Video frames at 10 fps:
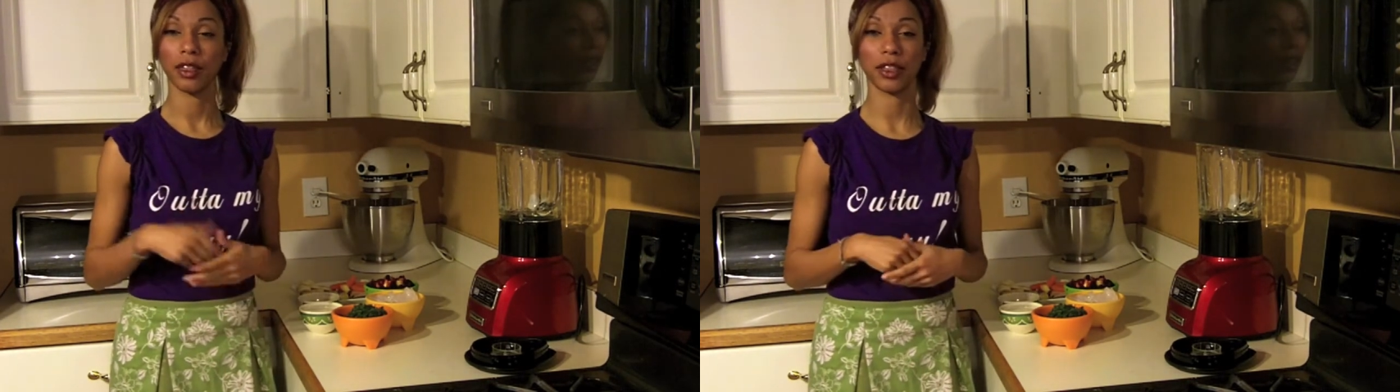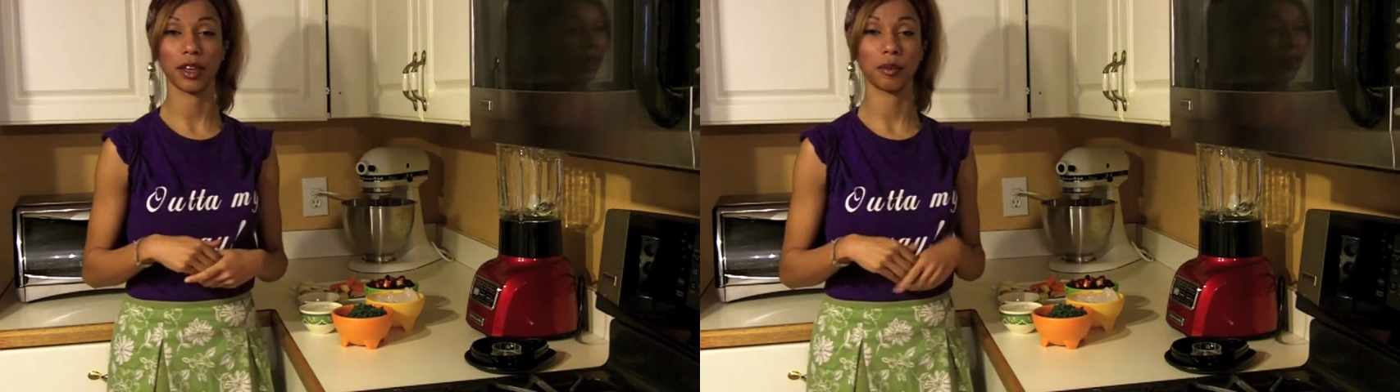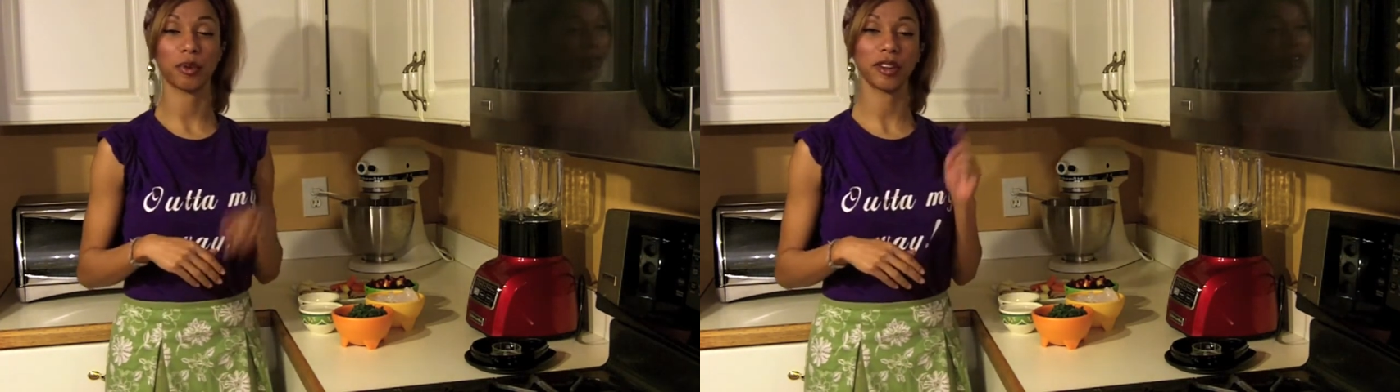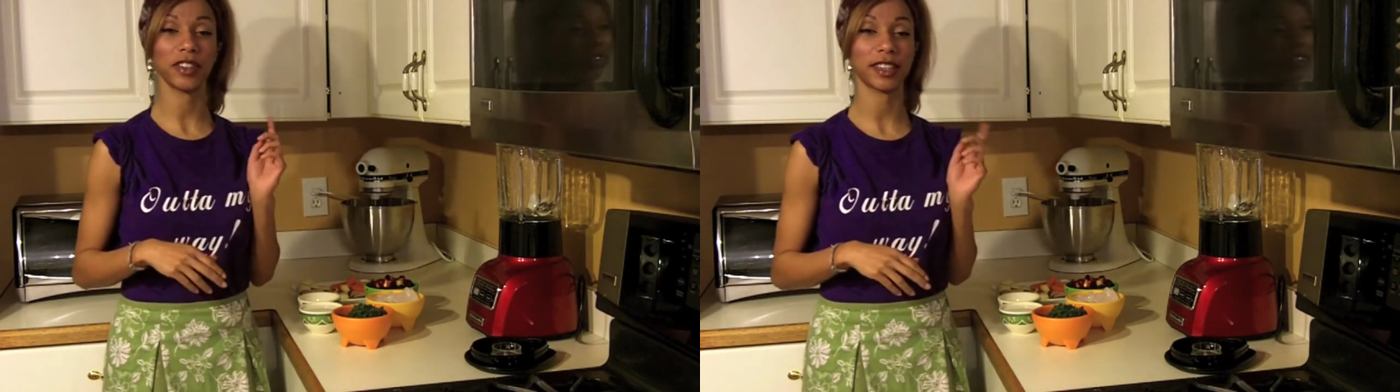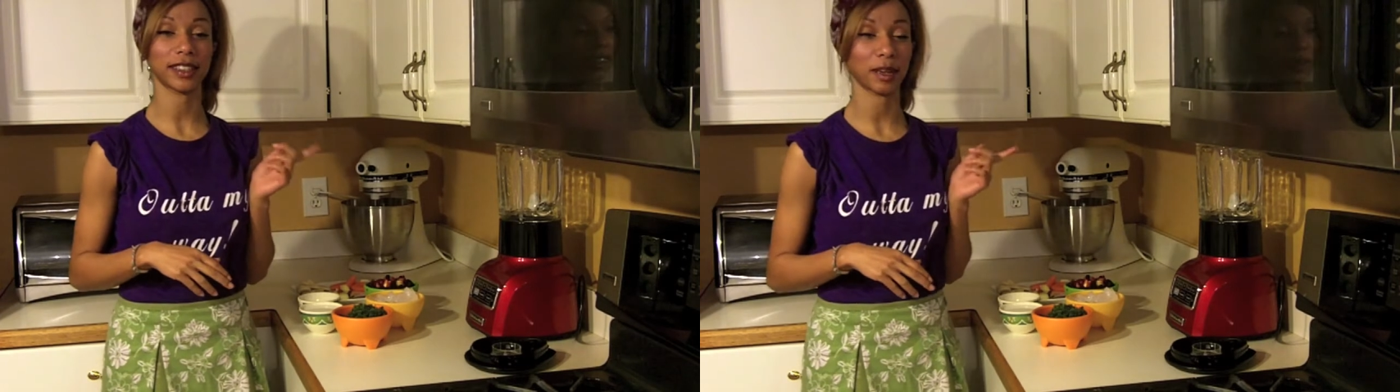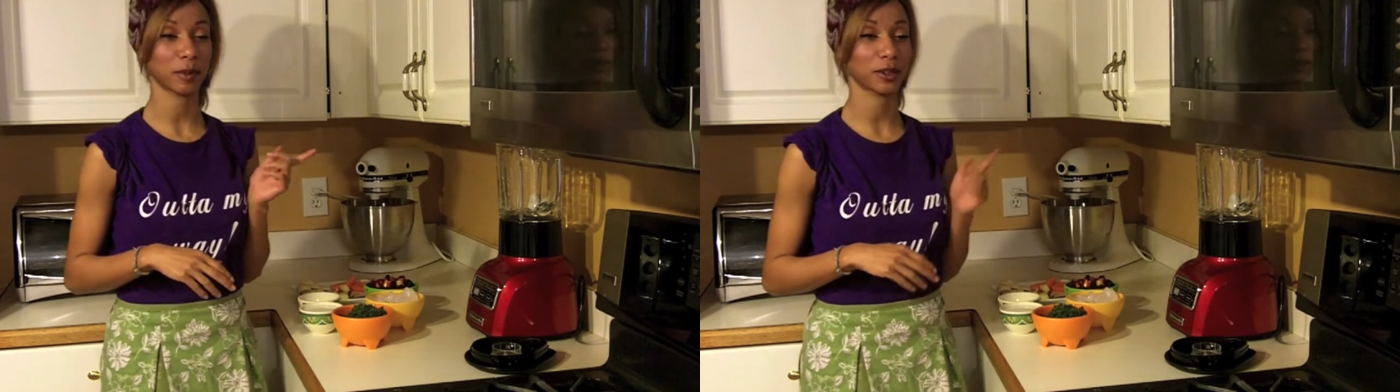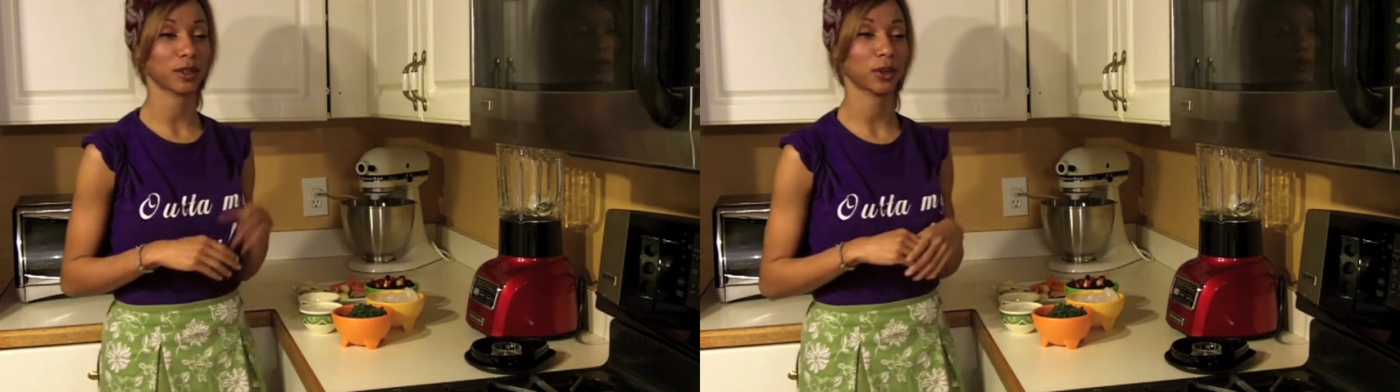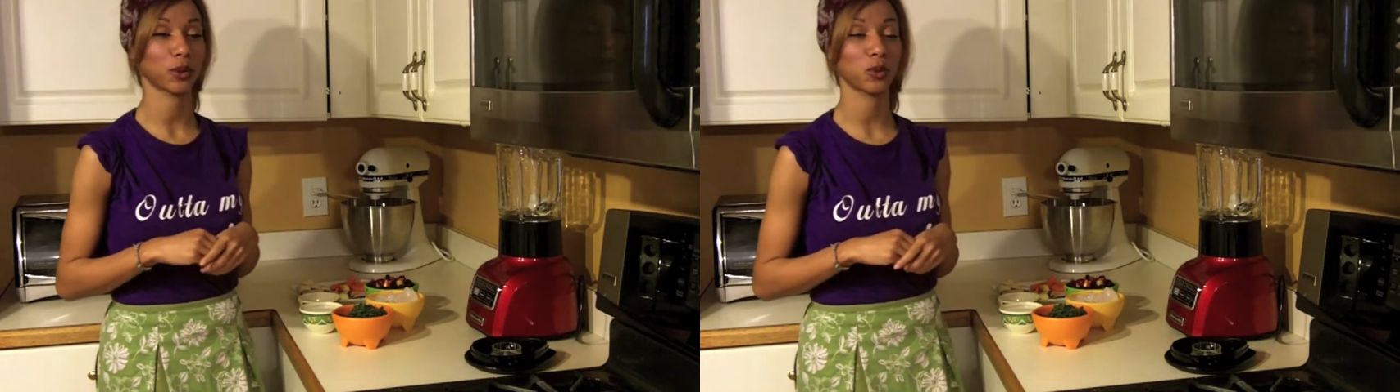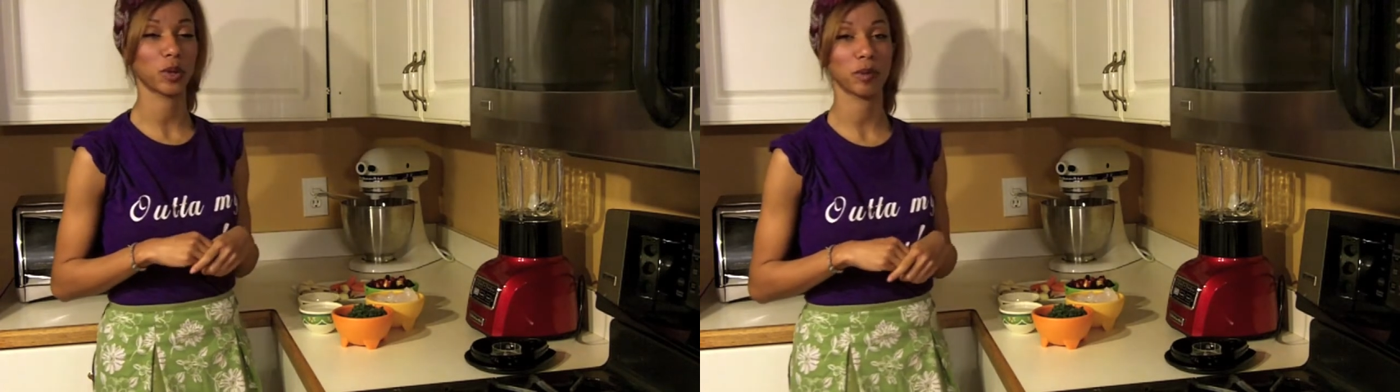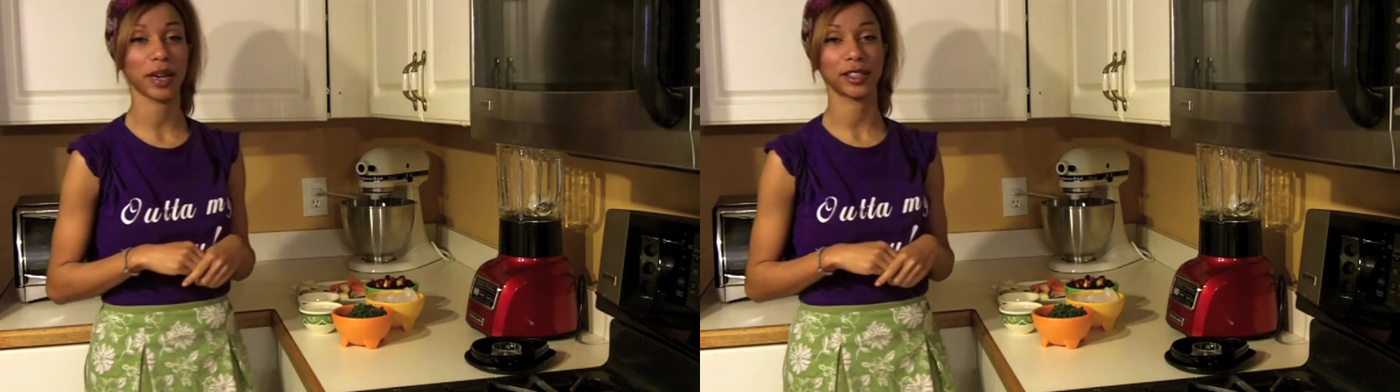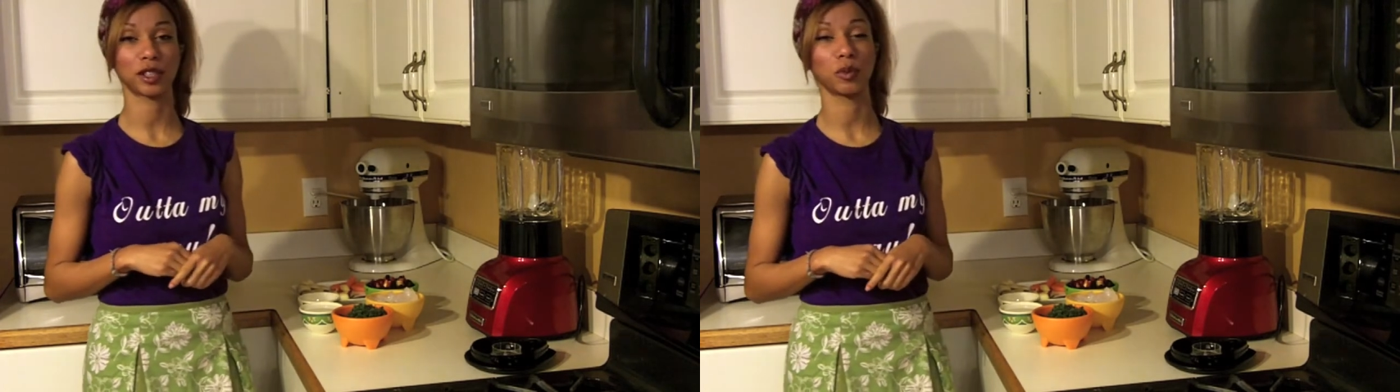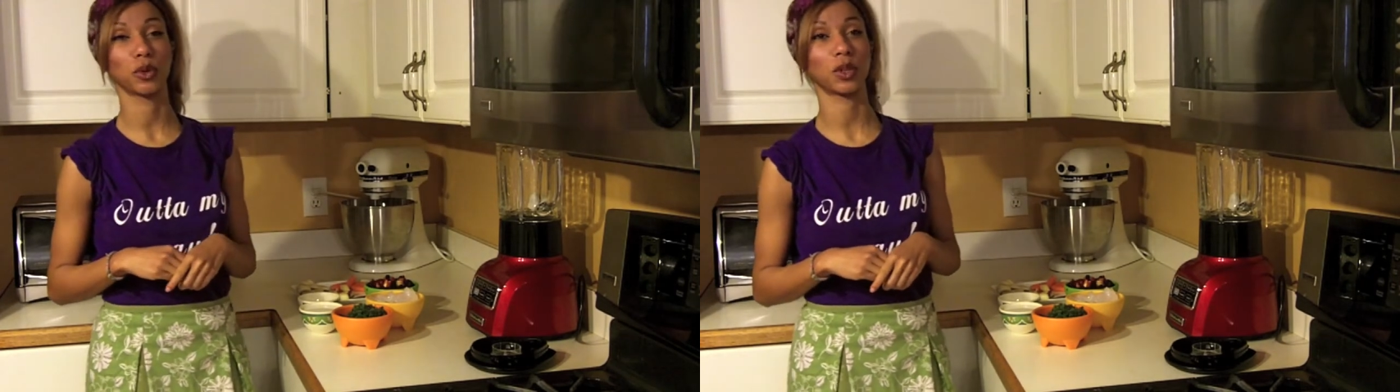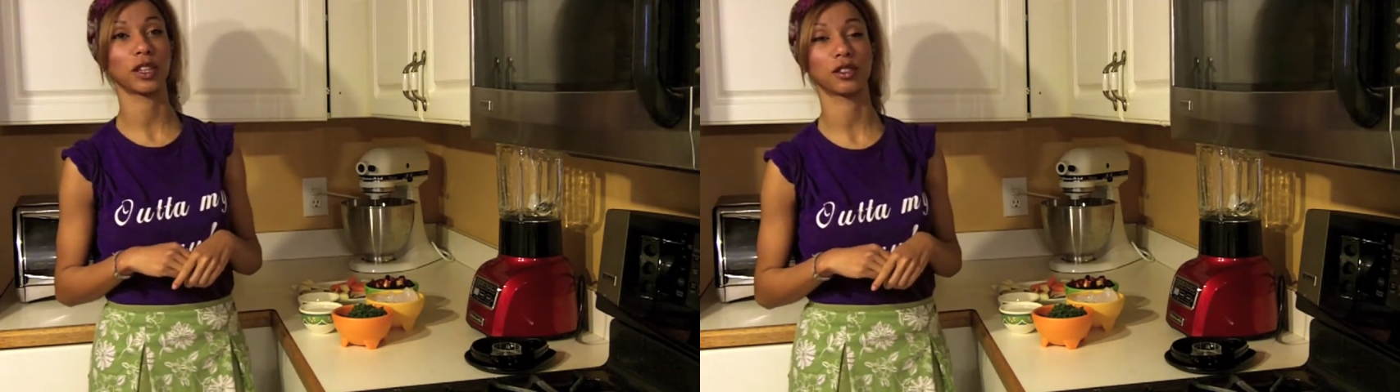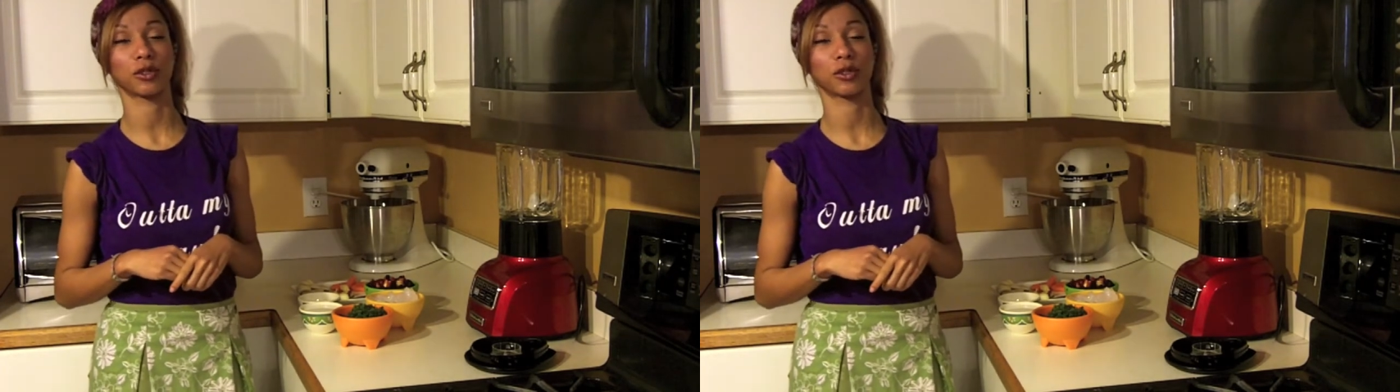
The previous episode we made smoothies